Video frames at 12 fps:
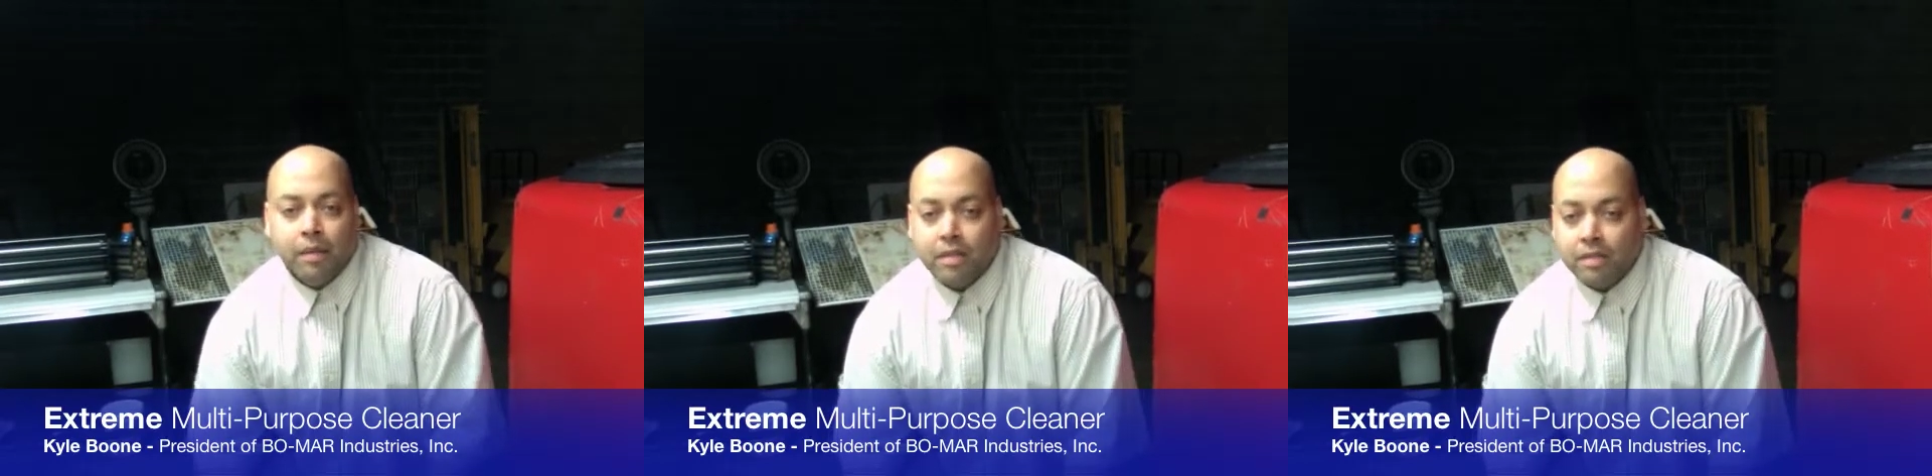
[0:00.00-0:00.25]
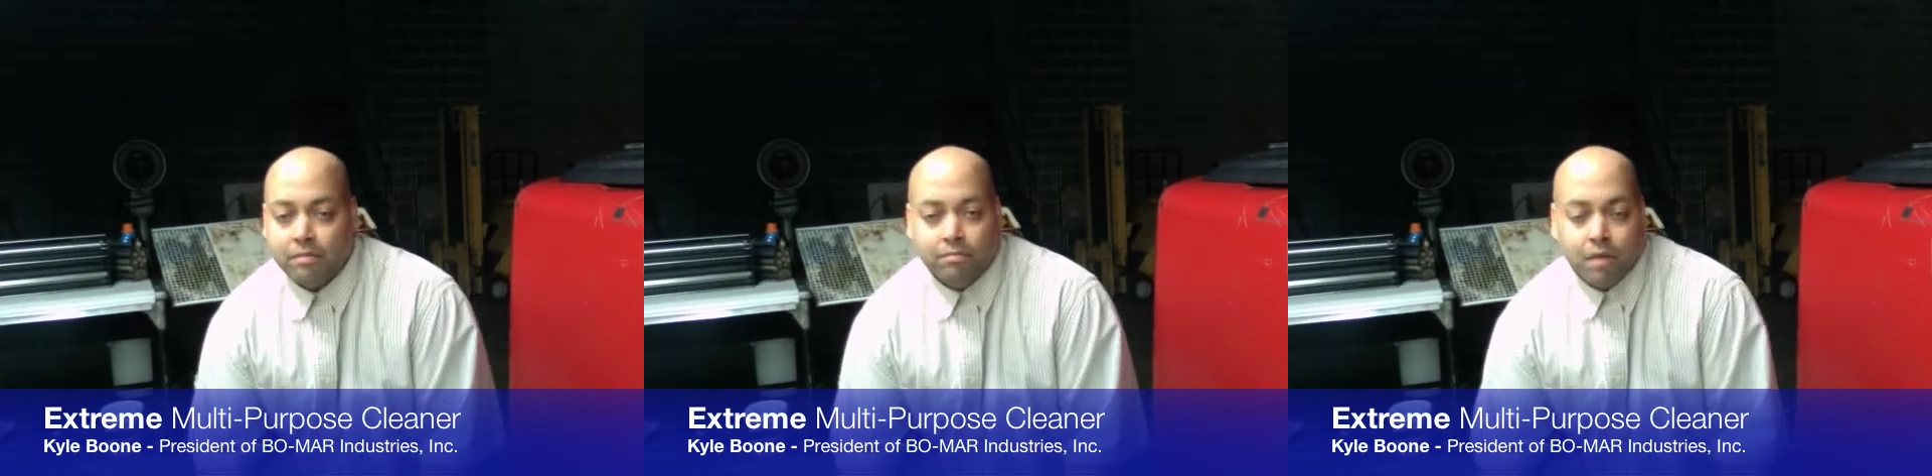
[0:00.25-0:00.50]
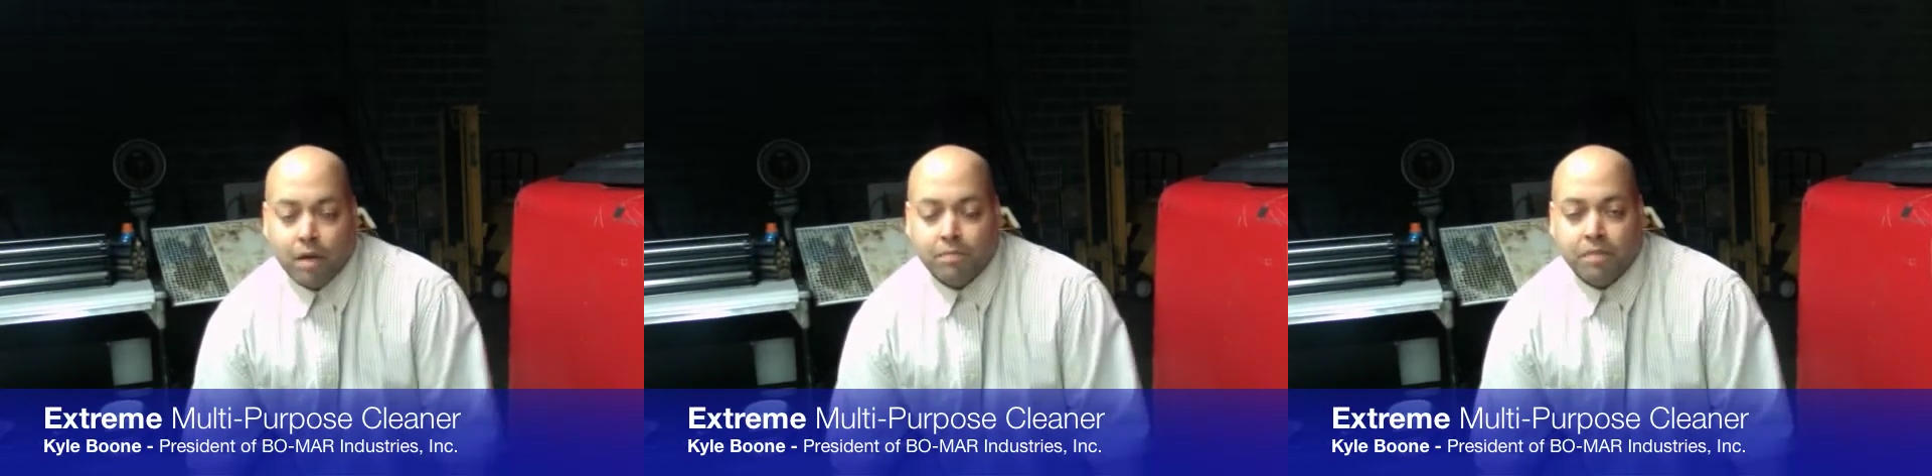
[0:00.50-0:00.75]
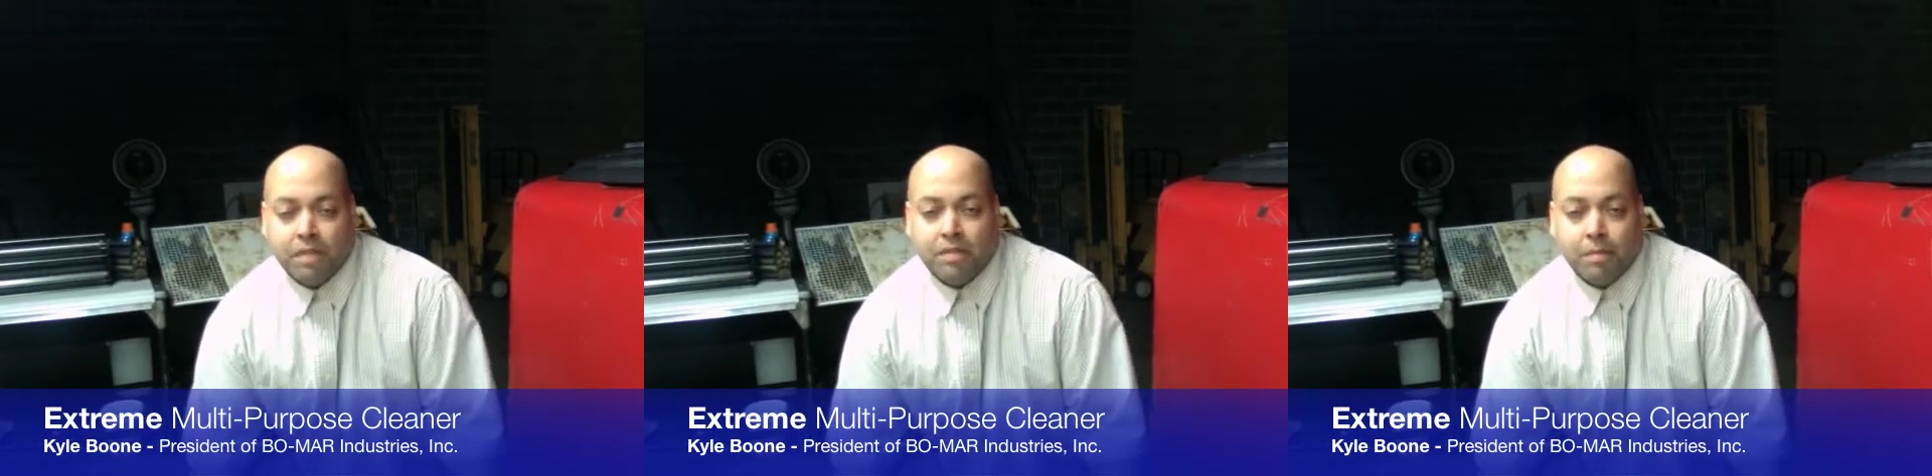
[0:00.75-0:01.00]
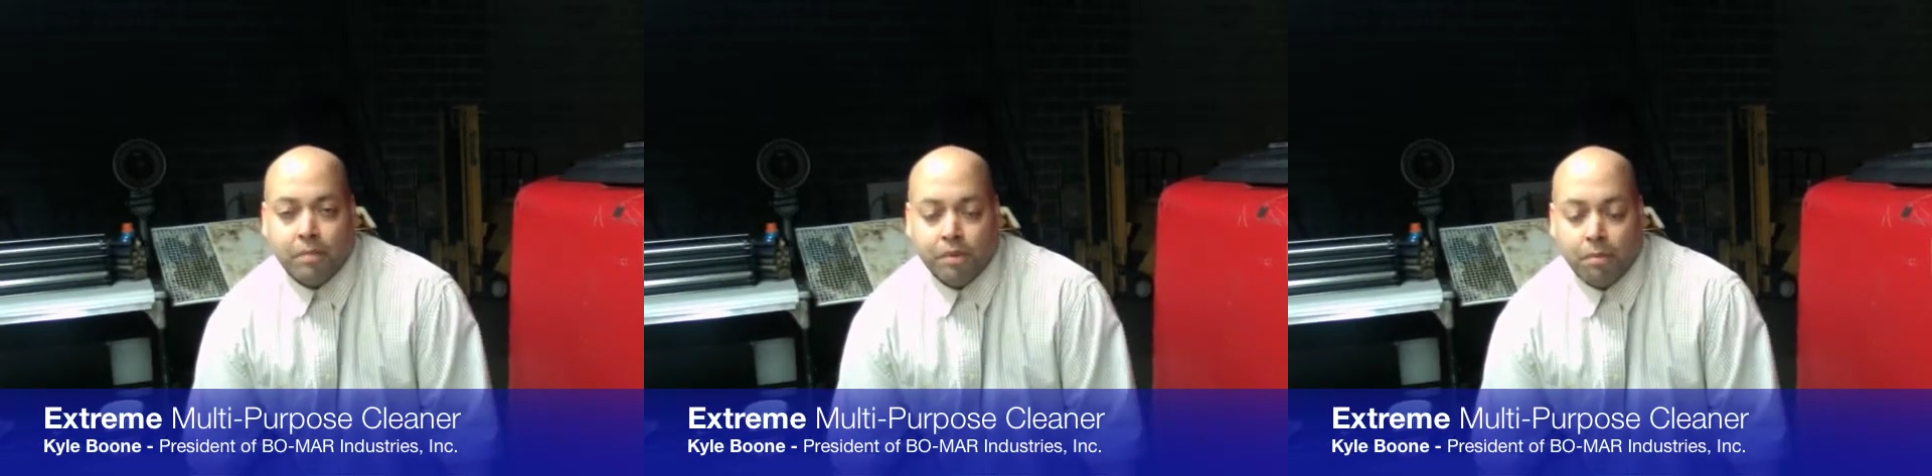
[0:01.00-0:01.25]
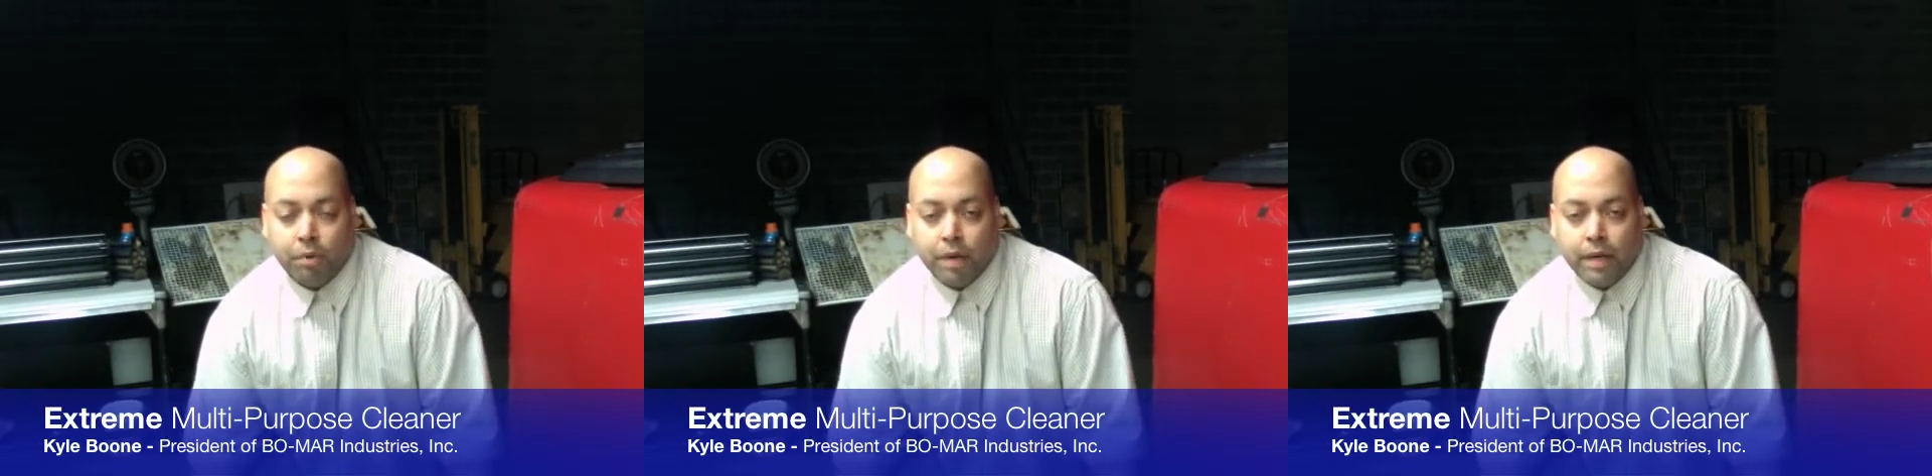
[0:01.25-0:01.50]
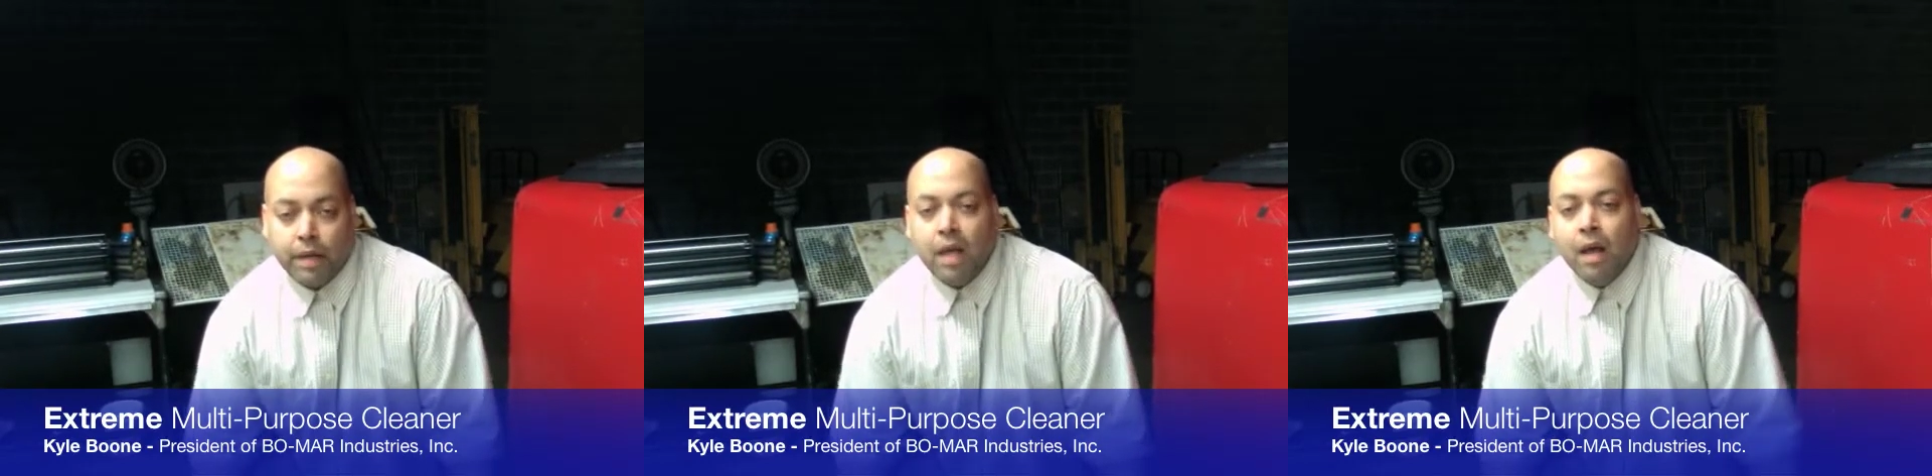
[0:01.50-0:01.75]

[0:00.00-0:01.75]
just, you know, just simple debris.